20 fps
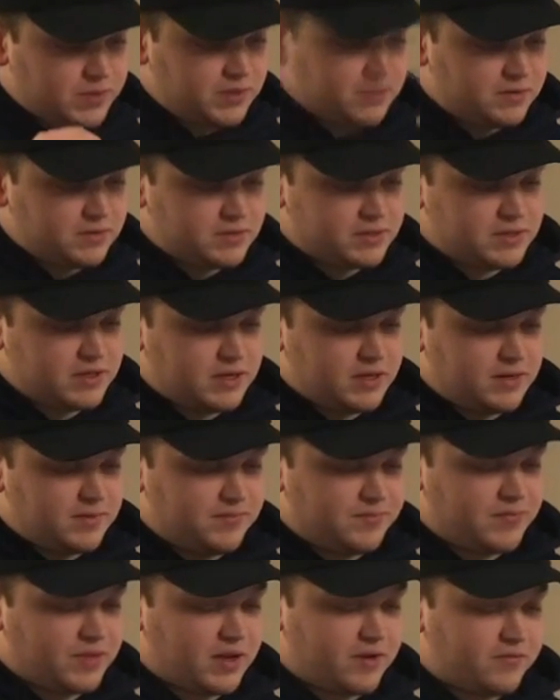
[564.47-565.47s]
we used a
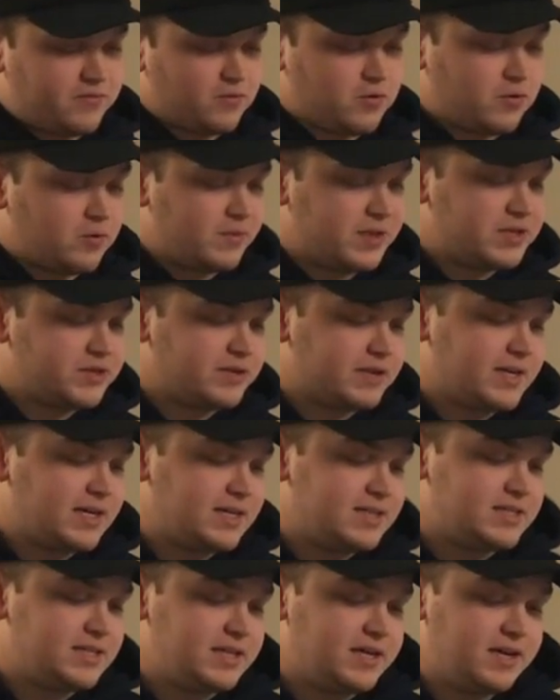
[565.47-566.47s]
fluorometric
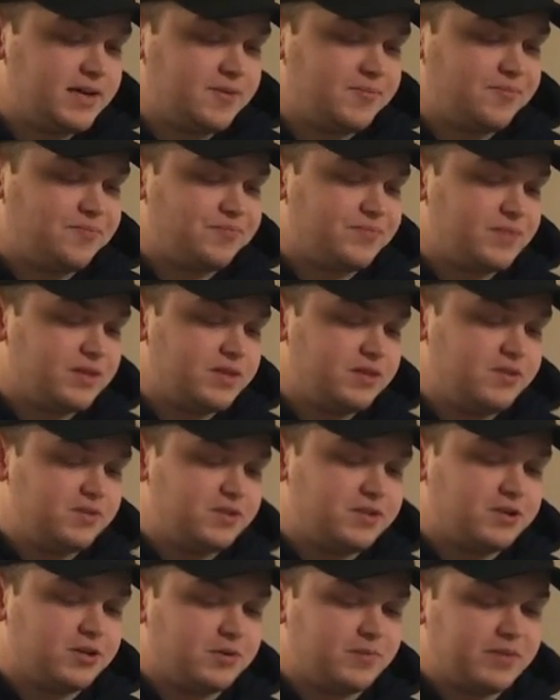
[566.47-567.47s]
assay to
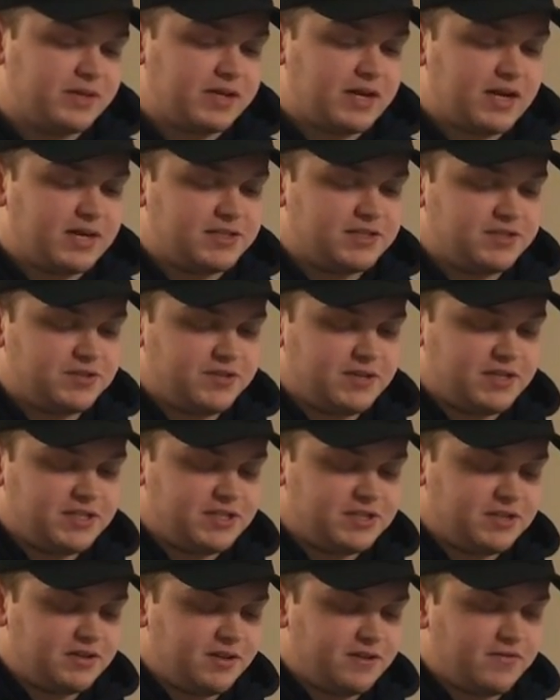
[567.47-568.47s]
determine the
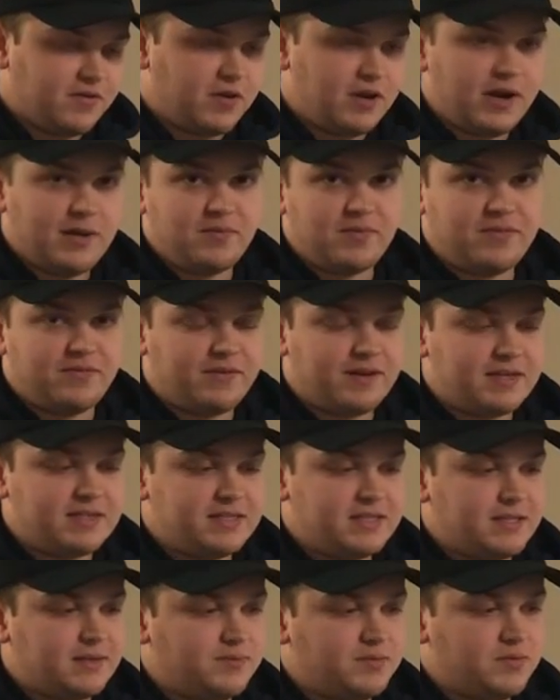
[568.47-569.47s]
concentration of our amplified
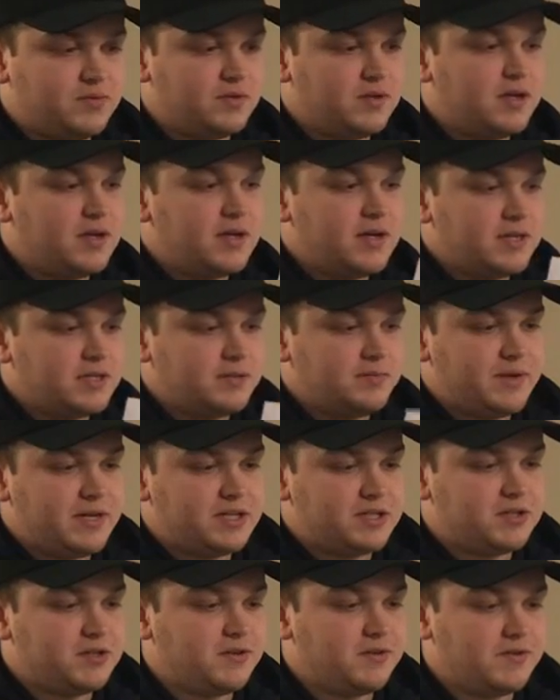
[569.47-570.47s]
sample to make
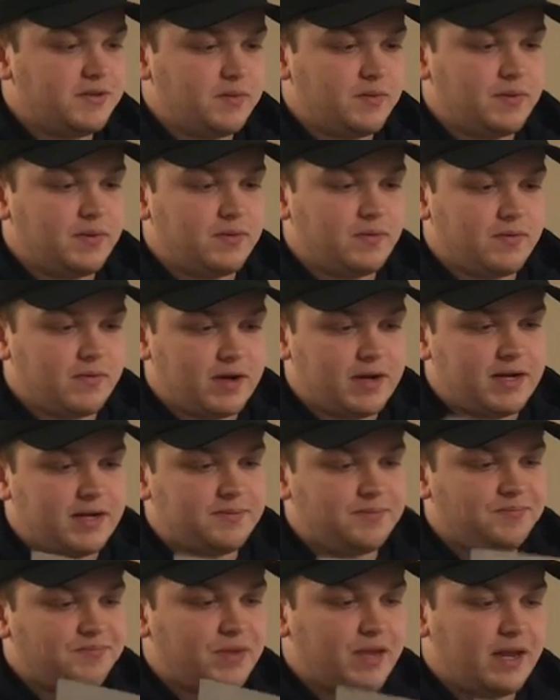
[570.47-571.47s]
sure that we were right
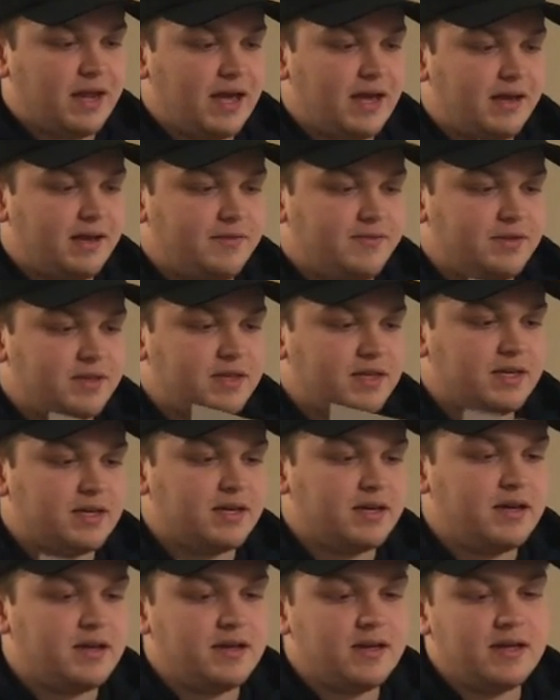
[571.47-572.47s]
and had everything
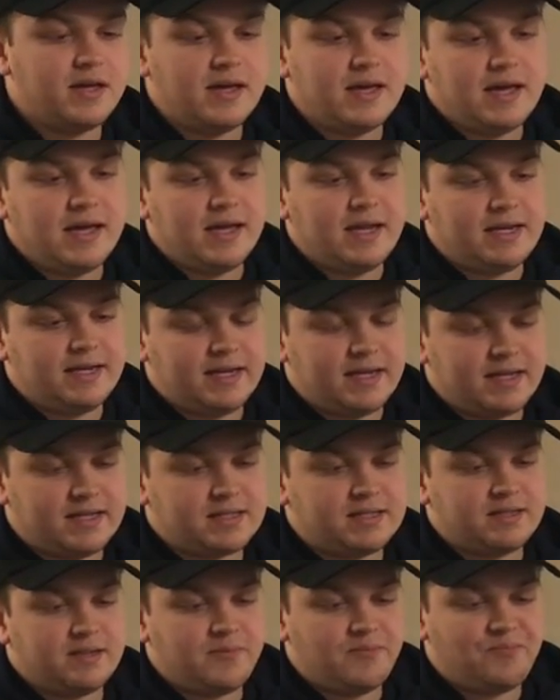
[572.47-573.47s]

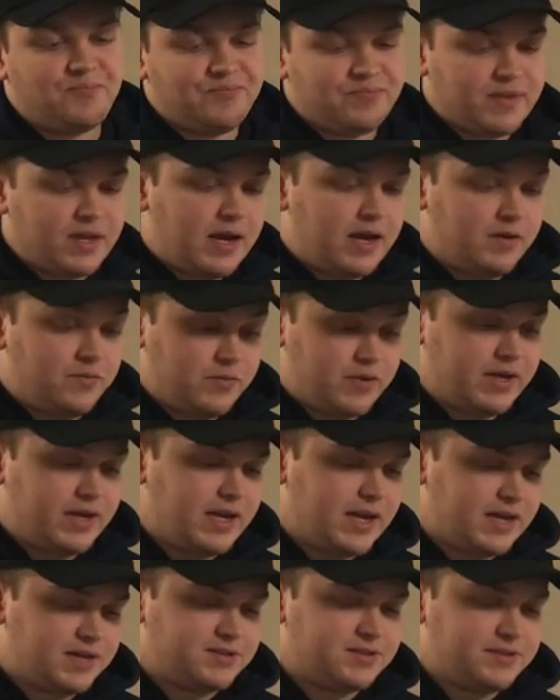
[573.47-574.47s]
indexed, and we could
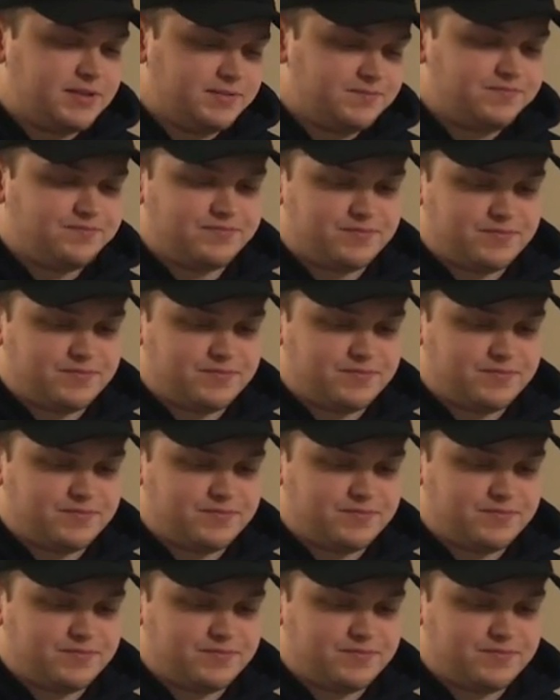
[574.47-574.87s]
actually